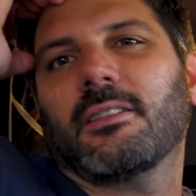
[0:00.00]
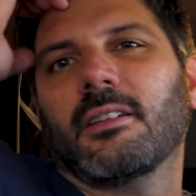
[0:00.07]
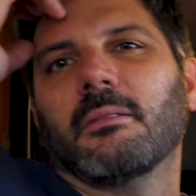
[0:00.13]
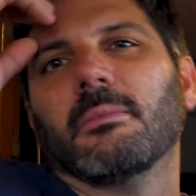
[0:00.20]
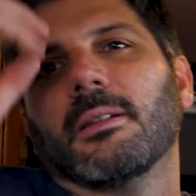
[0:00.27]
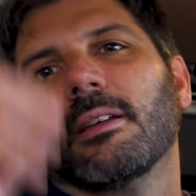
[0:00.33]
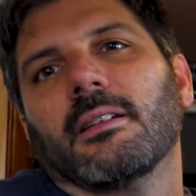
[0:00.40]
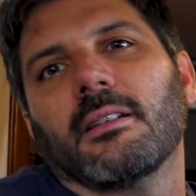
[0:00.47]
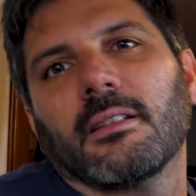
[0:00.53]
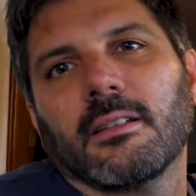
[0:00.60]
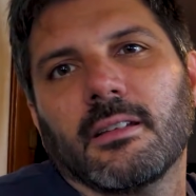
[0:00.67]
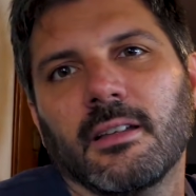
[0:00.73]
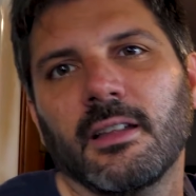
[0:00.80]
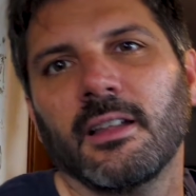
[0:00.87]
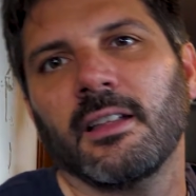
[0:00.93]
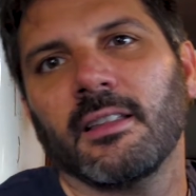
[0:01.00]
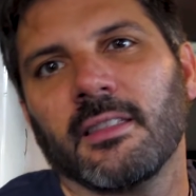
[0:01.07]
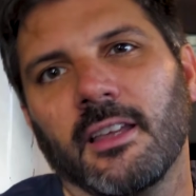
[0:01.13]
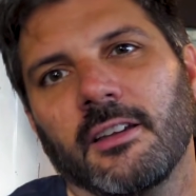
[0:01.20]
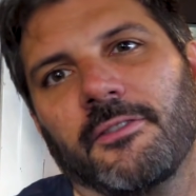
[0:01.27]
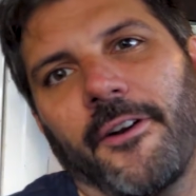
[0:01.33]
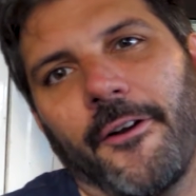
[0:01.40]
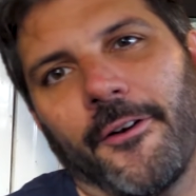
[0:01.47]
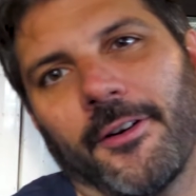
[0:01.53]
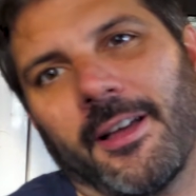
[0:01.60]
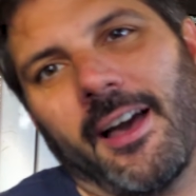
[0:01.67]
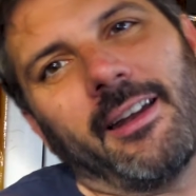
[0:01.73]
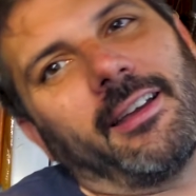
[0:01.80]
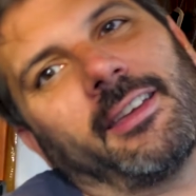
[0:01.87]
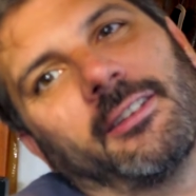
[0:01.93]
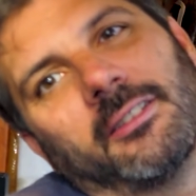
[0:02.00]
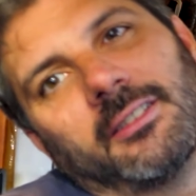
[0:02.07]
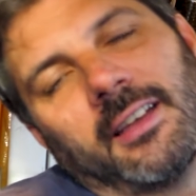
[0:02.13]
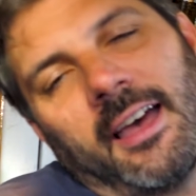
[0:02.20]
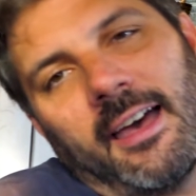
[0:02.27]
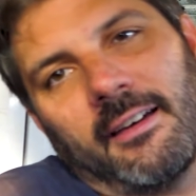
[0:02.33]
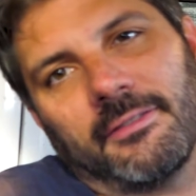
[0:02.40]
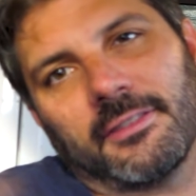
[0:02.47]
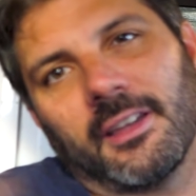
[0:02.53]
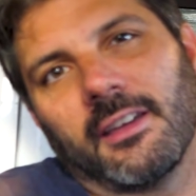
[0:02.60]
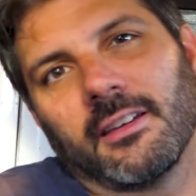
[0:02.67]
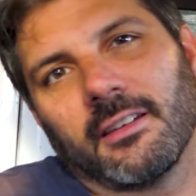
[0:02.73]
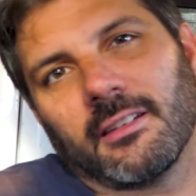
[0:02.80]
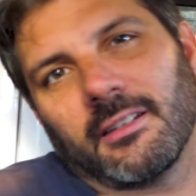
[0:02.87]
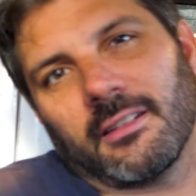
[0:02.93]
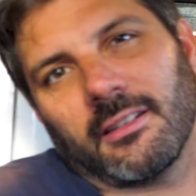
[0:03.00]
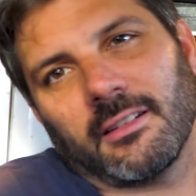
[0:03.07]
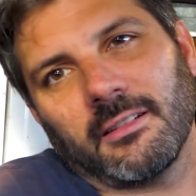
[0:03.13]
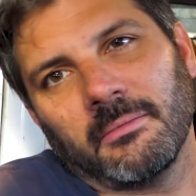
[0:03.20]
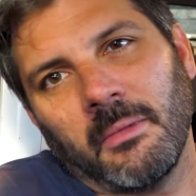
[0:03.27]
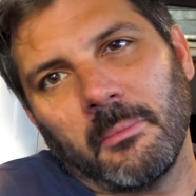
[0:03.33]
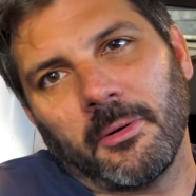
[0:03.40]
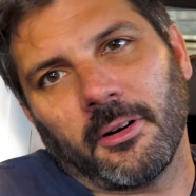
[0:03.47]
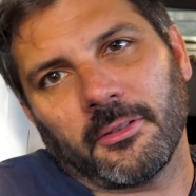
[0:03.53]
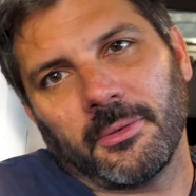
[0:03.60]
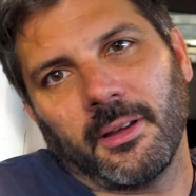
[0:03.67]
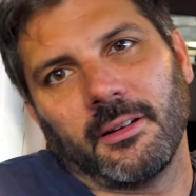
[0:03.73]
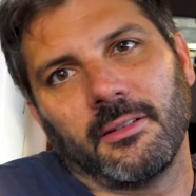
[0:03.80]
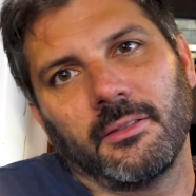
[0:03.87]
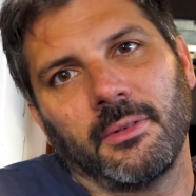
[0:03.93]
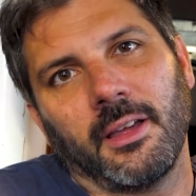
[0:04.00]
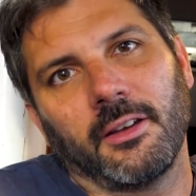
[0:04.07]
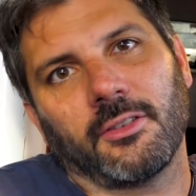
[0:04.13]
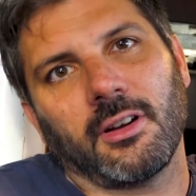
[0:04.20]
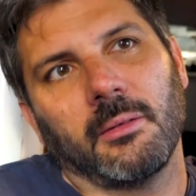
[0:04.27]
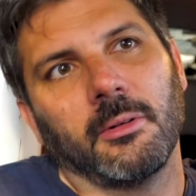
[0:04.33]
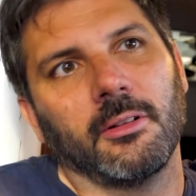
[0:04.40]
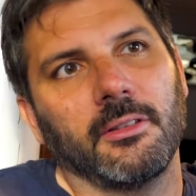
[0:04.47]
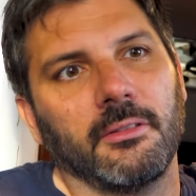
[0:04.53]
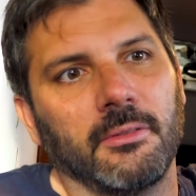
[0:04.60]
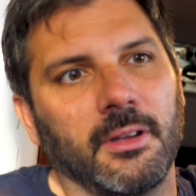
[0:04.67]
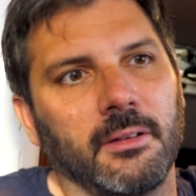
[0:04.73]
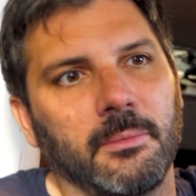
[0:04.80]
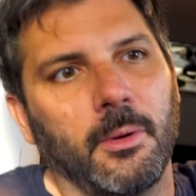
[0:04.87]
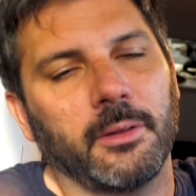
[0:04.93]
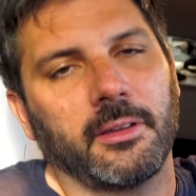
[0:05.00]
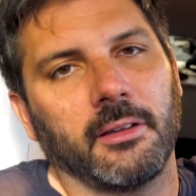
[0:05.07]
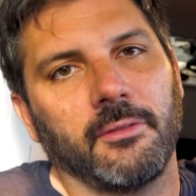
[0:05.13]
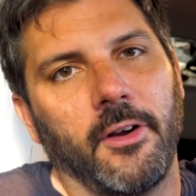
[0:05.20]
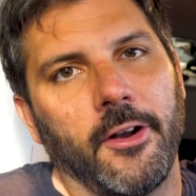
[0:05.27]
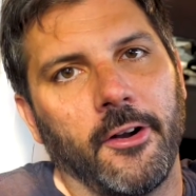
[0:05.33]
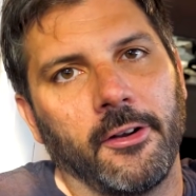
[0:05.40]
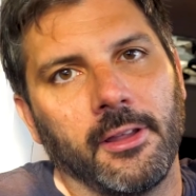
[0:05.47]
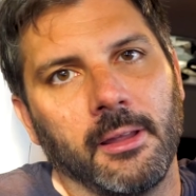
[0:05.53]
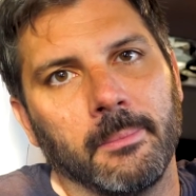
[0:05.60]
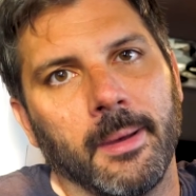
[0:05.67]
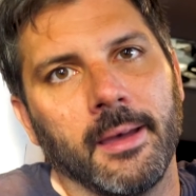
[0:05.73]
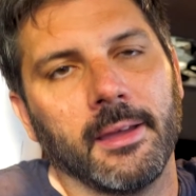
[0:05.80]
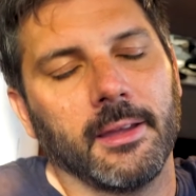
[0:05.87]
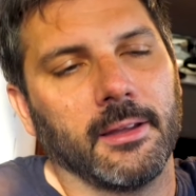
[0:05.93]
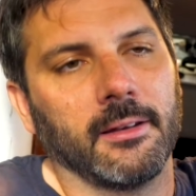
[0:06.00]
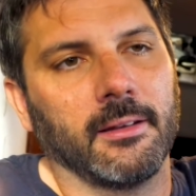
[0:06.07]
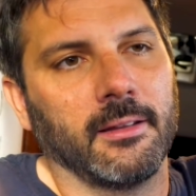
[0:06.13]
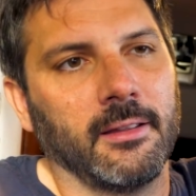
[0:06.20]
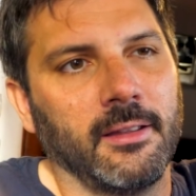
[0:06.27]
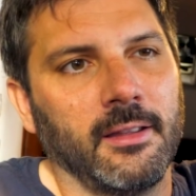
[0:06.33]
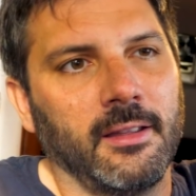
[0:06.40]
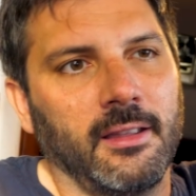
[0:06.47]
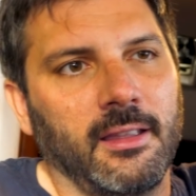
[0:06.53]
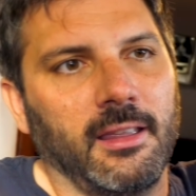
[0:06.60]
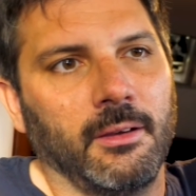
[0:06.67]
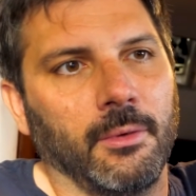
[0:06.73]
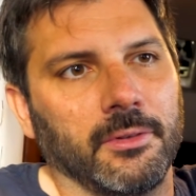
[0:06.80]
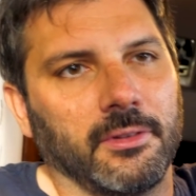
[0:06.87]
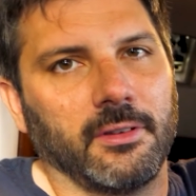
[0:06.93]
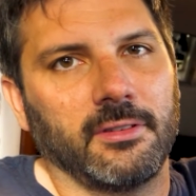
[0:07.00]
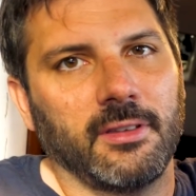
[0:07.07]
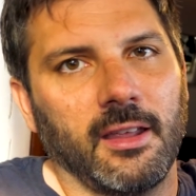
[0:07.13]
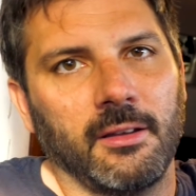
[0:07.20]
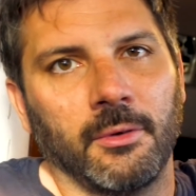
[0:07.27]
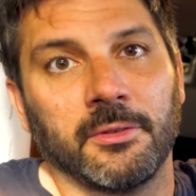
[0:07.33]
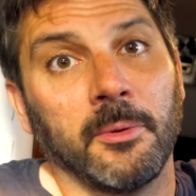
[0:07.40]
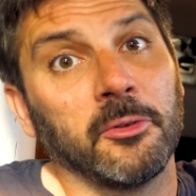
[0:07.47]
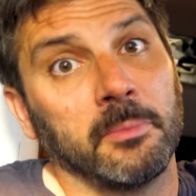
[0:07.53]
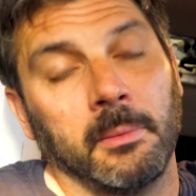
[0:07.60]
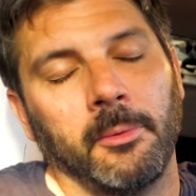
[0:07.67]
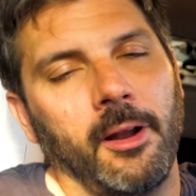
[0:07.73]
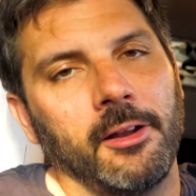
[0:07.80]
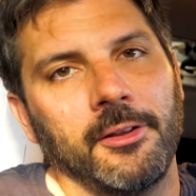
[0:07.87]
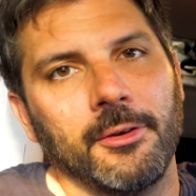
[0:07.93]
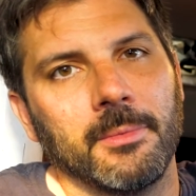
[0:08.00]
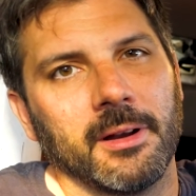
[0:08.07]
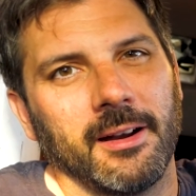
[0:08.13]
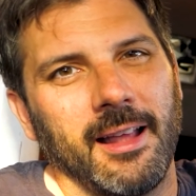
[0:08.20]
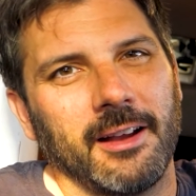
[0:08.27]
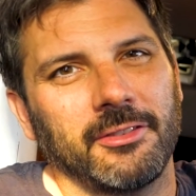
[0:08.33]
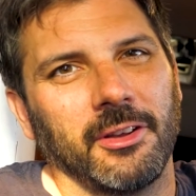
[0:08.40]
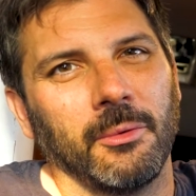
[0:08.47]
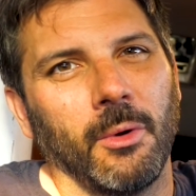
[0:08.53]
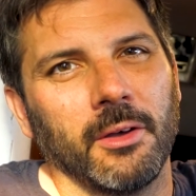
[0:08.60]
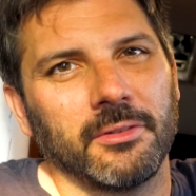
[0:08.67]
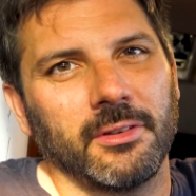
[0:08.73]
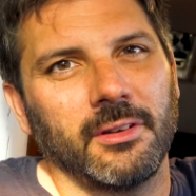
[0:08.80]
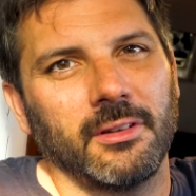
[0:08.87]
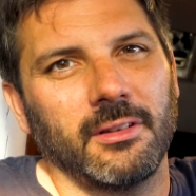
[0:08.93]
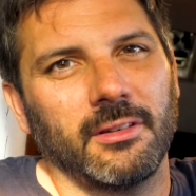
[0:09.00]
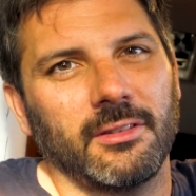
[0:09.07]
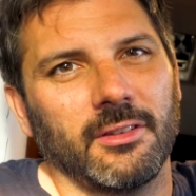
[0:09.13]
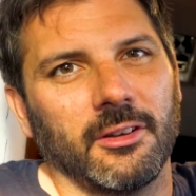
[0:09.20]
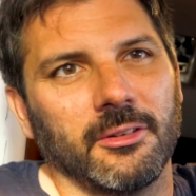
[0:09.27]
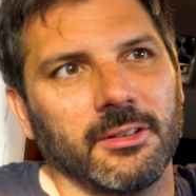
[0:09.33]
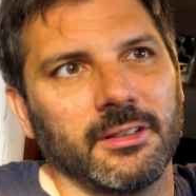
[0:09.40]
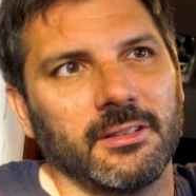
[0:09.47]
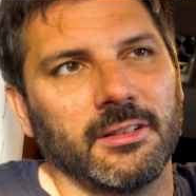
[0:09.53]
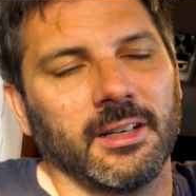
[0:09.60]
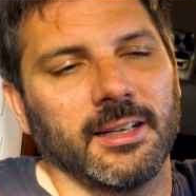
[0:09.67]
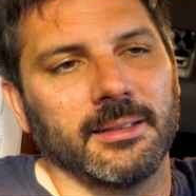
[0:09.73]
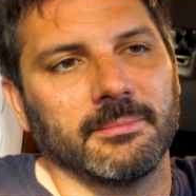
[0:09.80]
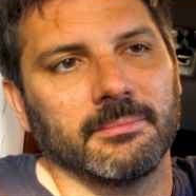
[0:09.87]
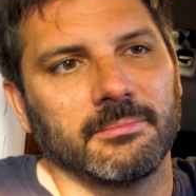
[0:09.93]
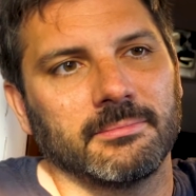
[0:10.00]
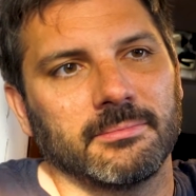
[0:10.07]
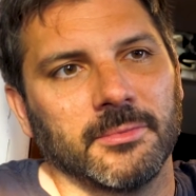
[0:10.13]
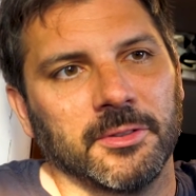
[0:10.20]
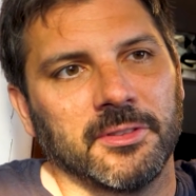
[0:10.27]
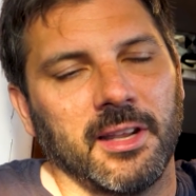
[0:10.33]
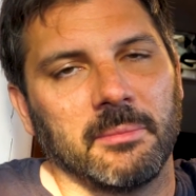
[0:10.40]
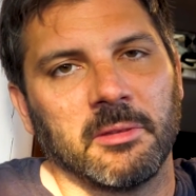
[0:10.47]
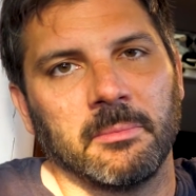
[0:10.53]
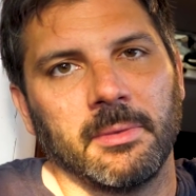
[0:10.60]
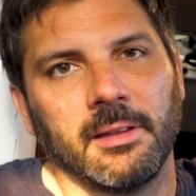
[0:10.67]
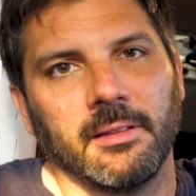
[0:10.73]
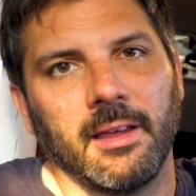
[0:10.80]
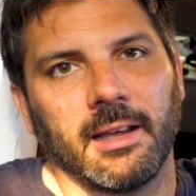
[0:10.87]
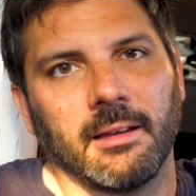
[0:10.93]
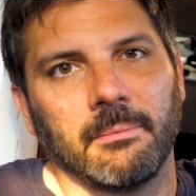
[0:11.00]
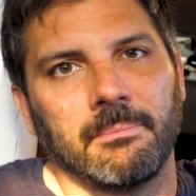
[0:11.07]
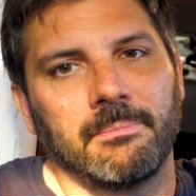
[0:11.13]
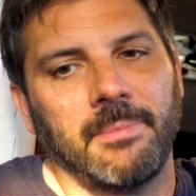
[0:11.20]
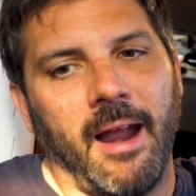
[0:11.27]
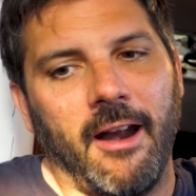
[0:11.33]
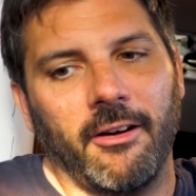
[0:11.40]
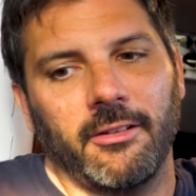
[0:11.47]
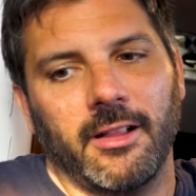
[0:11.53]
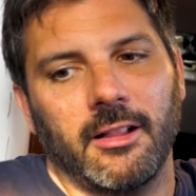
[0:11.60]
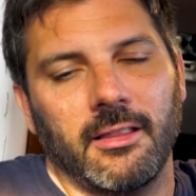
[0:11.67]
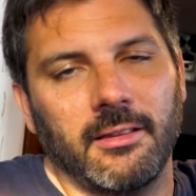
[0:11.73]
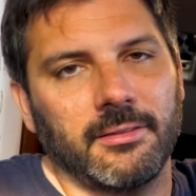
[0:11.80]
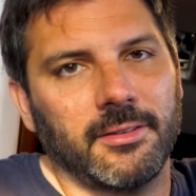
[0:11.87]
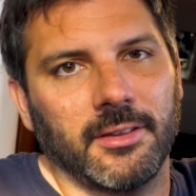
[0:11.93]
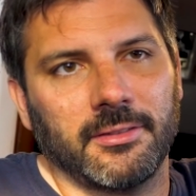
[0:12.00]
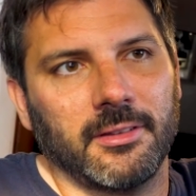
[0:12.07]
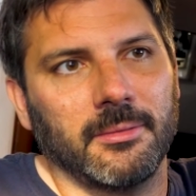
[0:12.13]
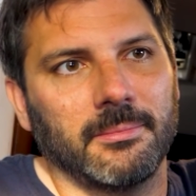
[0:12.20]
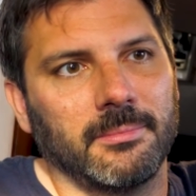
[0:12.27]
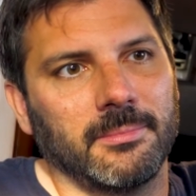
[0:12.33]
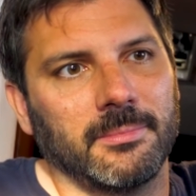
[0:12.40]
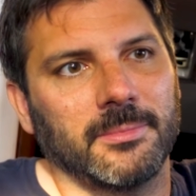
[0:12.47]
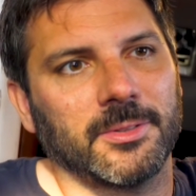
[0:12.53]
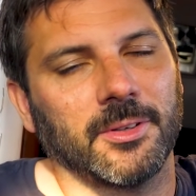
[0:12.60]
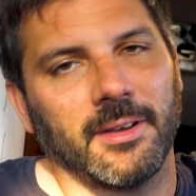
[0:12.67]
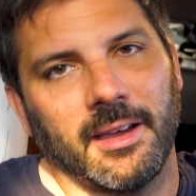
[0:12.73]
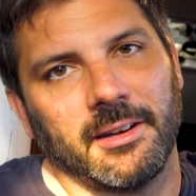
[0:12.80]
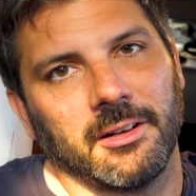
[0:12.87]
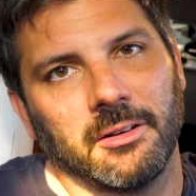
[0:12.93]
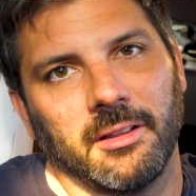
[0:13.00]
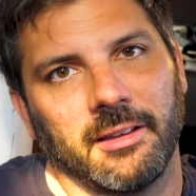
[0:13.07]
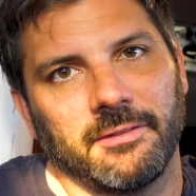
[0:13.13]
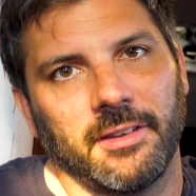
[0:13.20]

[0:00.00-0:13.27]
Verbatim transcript: and a bit. The inverter kind of killed a half day. Remember, we had trouble. We had bought the inverter on eBay, and it wasn't set. It was supposed to be brand new, but it actually wasn't. So it was set up to be like a parallel system. So I had to go like